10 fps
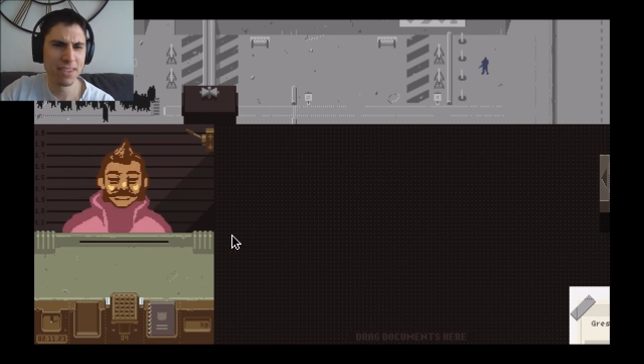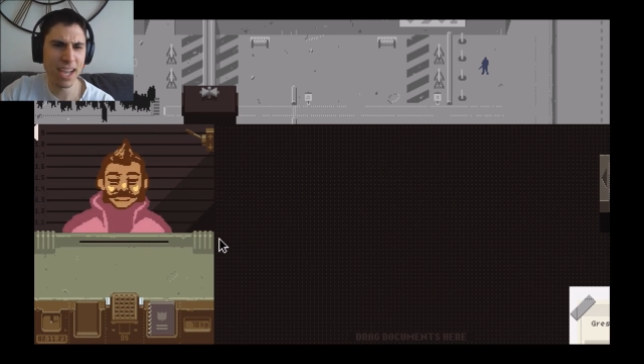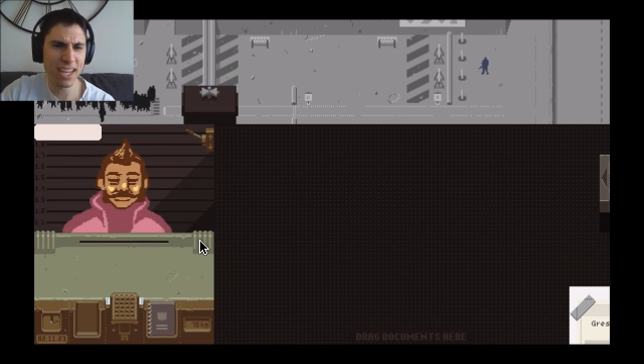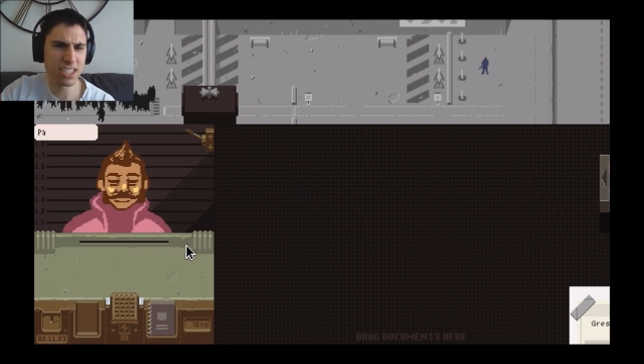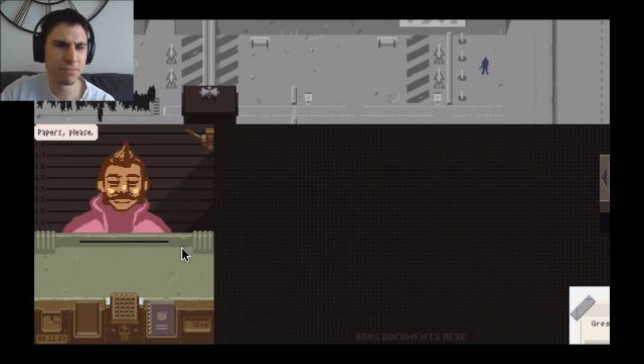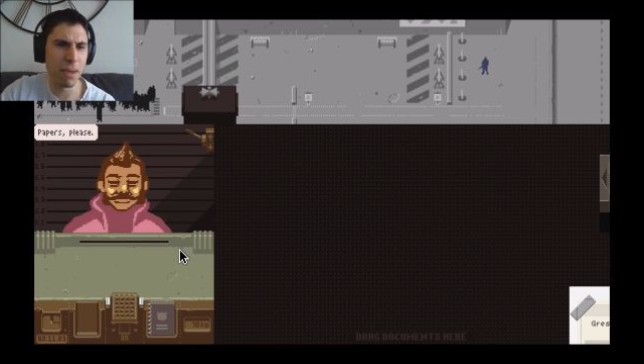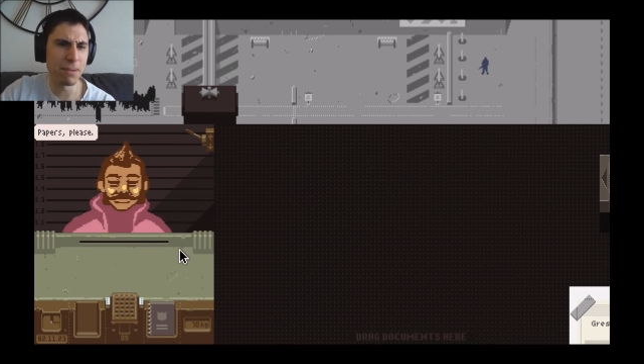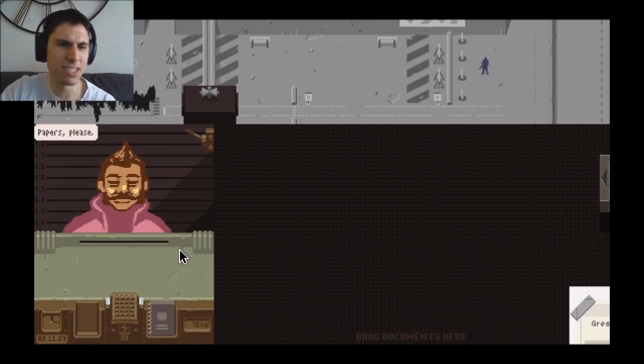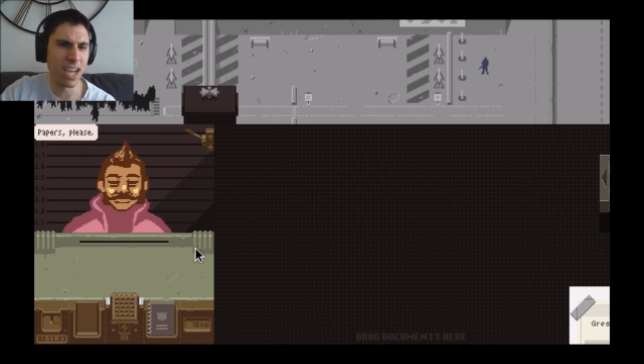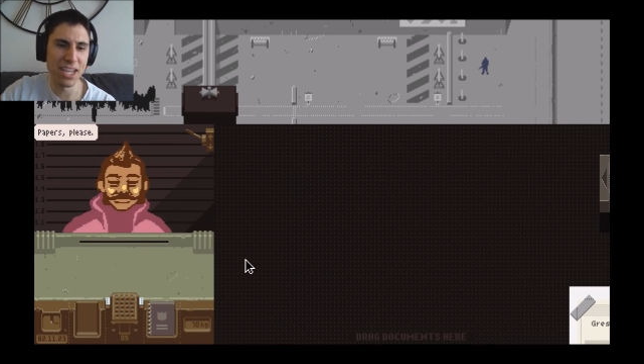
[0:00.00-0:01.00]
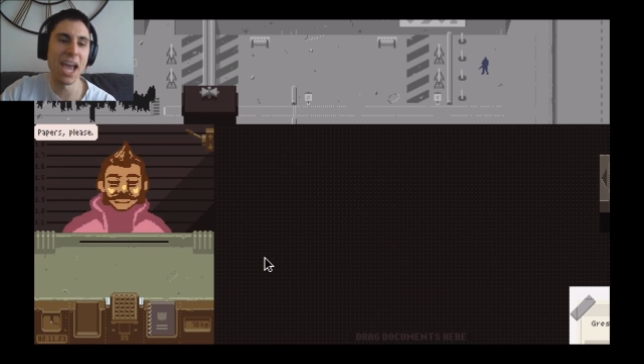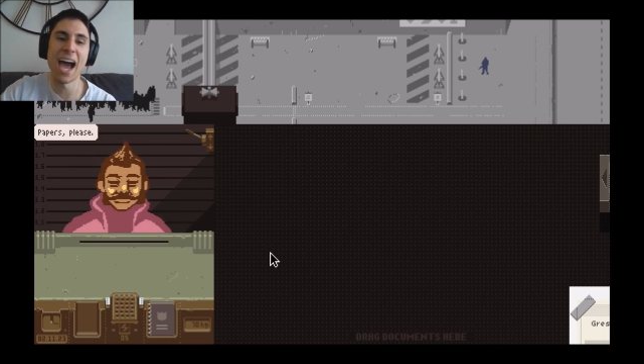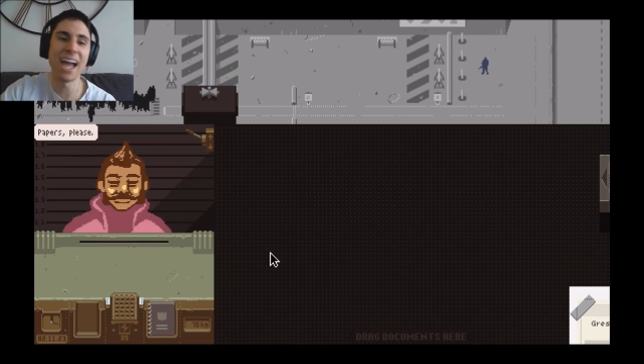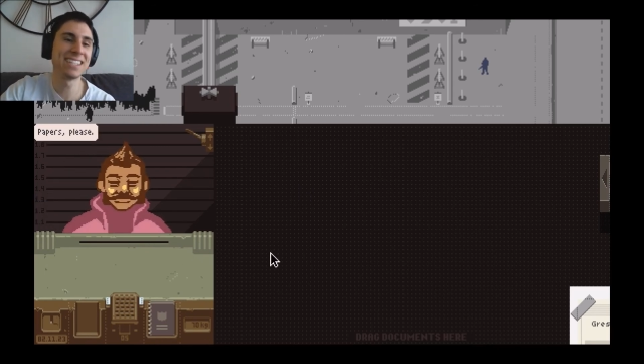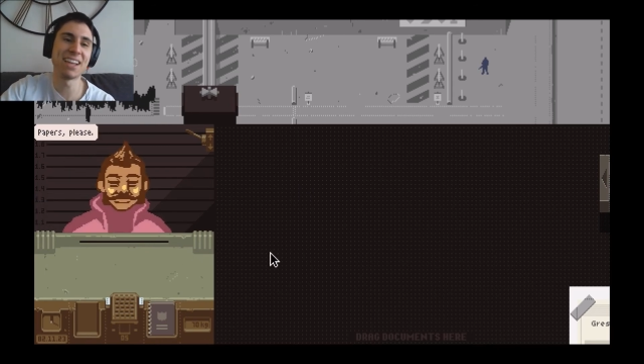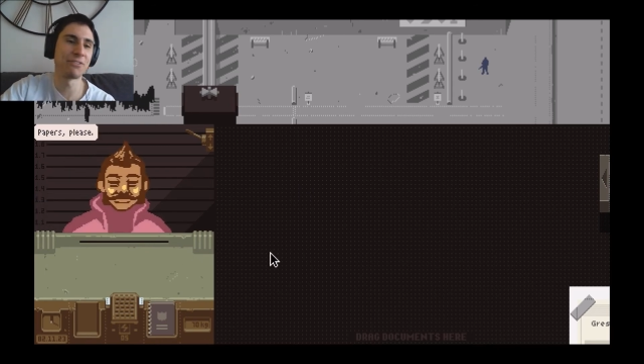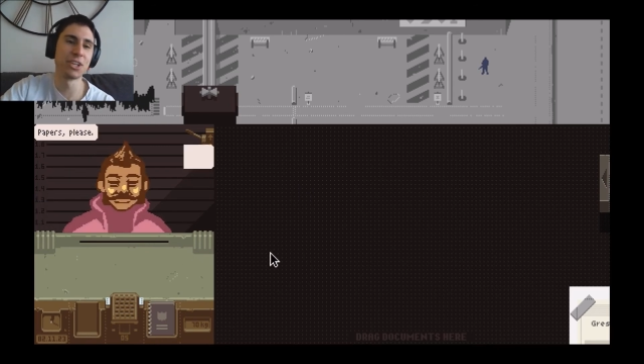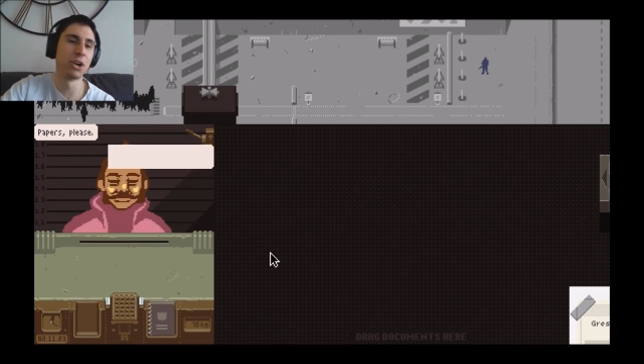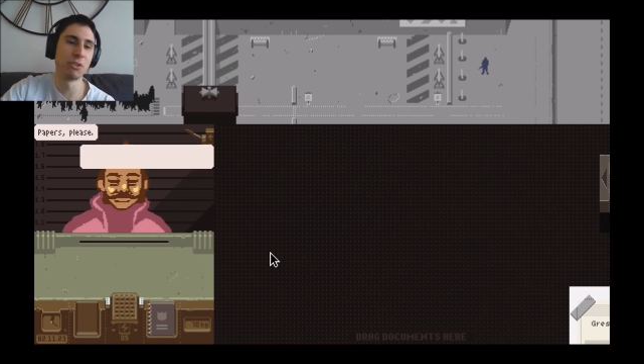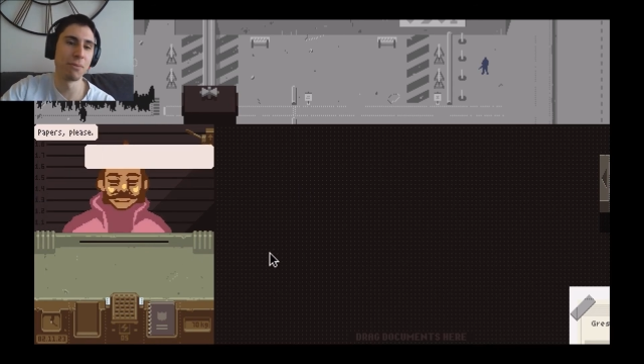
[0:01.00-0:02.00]
I guess maybe, yeah, I definitely
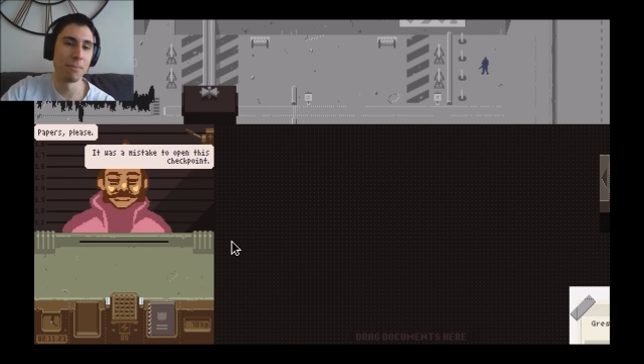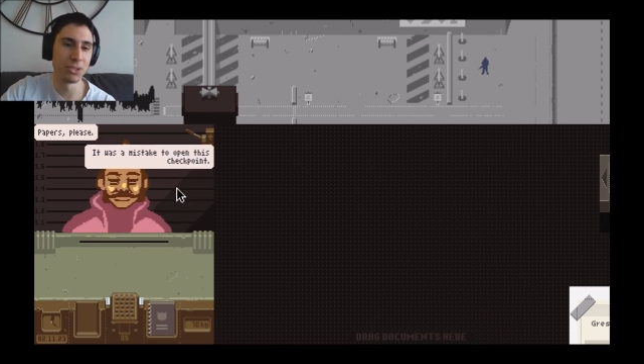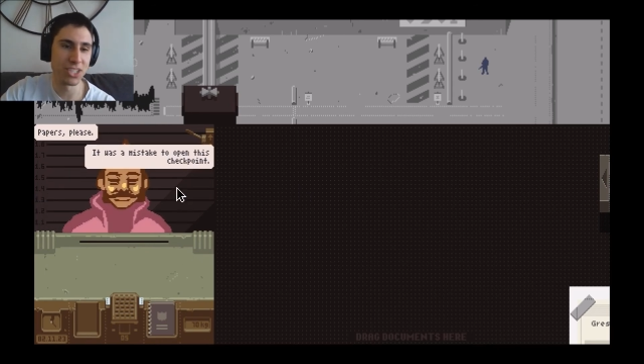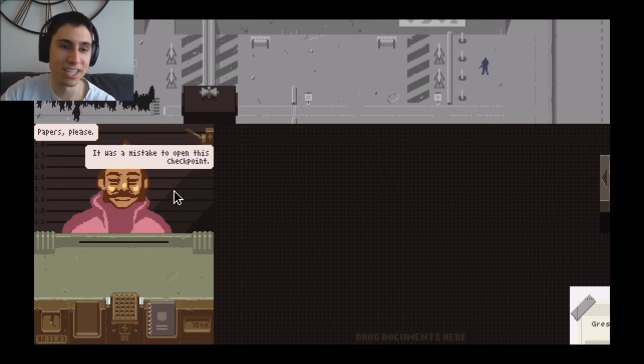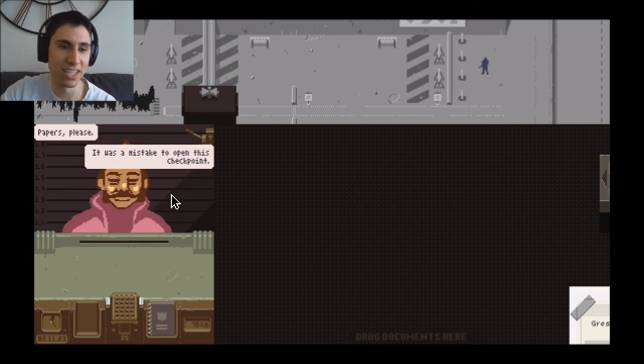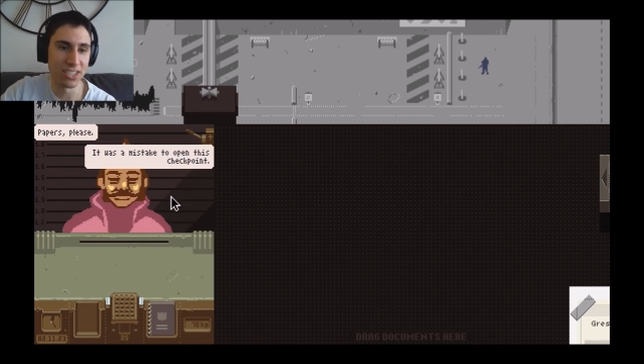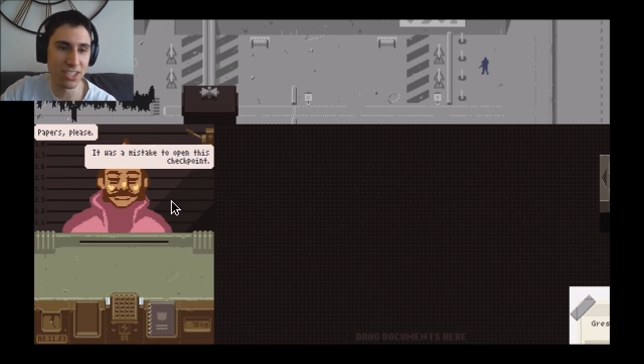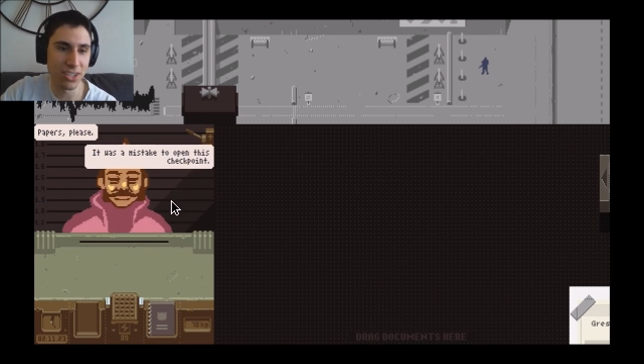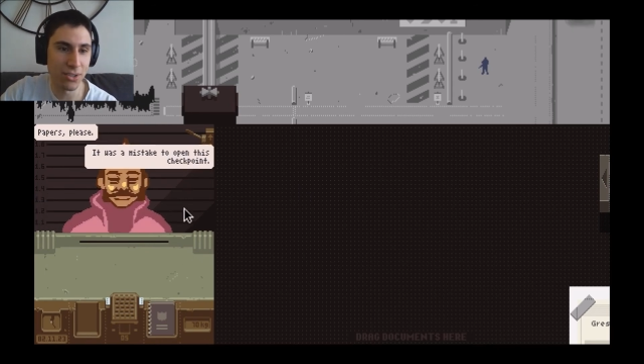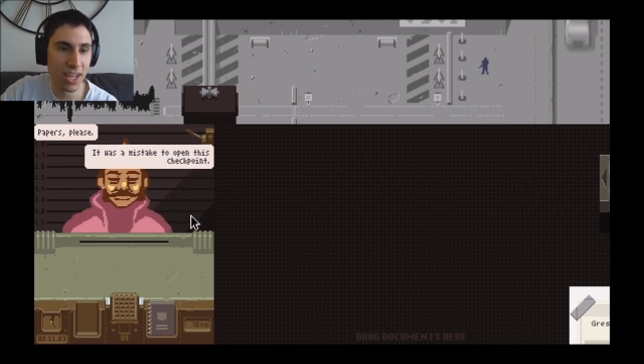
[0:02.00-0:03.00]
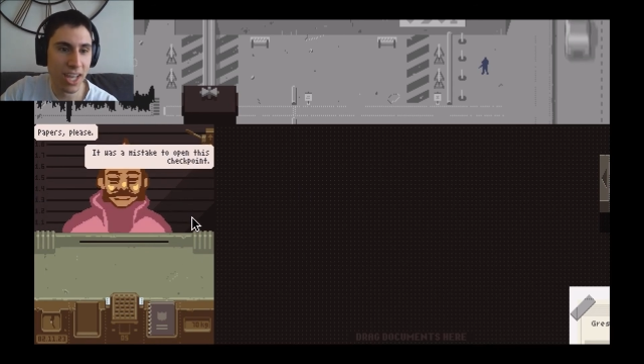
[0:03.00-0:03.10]
don't remember seeing this dude.